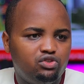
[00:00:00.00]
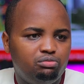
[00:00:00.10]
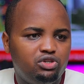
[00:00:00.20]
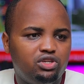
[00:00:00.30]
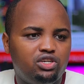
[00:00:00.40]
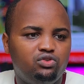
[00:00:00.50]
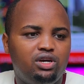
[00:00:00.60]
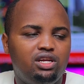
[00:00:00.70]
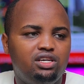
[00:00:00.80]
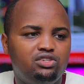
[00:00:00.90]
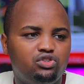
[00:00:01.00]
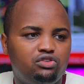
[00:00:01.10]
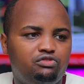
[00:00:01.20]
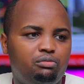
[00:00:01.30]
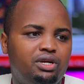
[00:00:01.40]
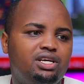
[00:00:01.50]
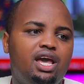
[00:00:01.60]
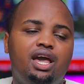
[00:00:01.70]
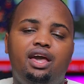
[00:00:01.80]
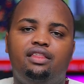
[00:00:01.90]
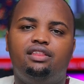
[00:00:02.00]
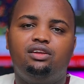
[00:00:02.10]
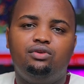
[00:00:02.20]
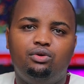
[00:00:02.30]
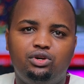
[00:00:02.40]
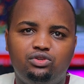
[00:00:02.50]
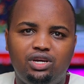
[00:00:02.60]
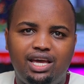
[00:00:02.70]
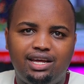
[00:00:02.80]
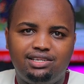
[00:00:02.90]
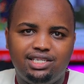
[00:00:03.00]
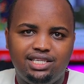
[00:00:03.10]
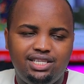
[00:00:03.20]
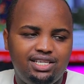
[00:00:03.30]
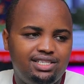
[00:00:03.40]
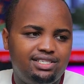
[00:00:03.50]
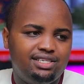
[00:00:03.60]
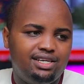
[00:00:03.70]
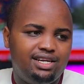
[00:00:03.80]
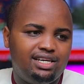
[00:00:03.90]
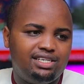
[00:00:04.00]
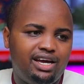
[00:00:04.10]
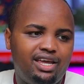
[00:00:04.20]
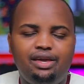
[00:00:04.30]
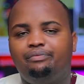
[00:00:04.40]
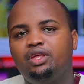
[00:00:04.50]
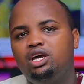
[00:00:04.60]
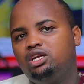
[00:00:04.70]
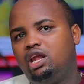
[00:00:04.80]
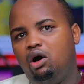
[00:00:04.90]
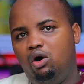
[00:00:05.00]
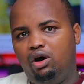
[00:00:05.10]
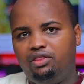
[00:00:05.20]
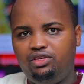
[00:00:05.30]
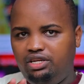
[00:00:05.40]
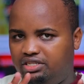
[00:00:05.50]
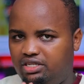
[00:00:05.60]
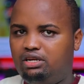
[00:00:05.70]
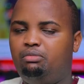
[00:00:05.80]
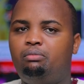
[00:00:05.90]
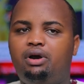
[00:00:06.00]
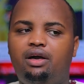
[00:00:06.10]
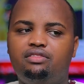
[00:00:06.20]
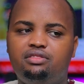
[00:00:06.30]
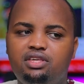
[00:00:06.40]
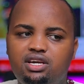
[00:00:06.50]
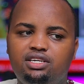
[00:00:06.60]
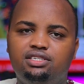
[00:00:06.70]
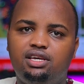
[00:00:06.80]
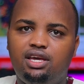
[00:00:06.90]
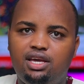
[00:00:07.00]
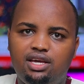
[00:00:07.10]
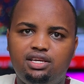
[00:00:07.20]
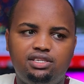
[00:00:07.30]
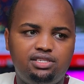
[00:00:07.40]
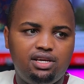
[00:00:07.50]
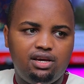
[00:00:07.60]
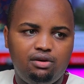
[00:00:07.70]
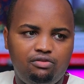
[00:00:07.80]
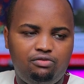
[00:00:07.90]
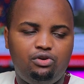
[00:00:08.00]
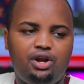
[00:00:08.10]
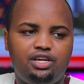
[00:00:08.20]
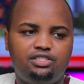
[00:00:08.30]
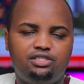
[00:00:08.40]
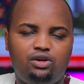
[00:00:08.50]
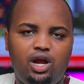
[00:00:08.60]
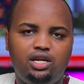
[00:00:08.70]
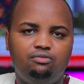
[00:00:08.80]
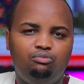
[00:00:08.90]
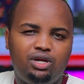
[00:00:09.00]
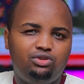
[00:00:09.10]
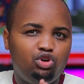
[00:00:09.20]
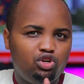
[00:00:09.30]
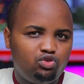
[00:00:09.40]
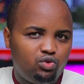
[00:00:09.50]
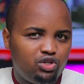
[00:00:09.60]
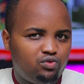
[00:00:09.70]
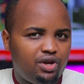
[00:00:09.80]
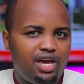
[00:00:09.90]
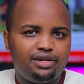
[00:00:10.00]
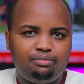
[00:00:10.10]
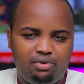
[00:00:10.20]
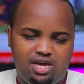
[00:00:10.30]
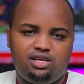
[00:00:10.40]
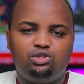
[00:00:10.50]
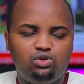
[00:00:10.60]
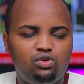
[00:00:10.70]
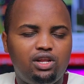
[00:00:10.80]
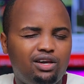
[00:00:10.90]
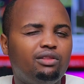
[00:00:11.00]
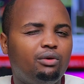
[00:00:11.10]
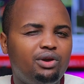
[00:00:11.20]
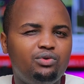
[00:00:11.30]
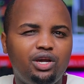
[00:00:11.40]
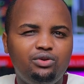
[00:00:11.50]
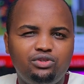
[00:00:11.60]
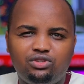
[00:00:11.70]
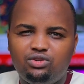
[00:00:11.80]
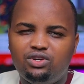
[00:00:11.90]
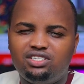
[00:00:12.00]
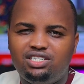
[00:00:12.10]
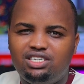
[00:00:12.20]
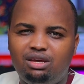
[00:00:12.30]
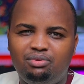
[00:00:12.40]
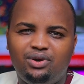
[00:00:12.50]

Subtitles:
in. So make sure that you click short format, then we are going to get this data here. Now this, remember, this is forex, right? But you're not going to get pairs, you know, like the way you are used to USD,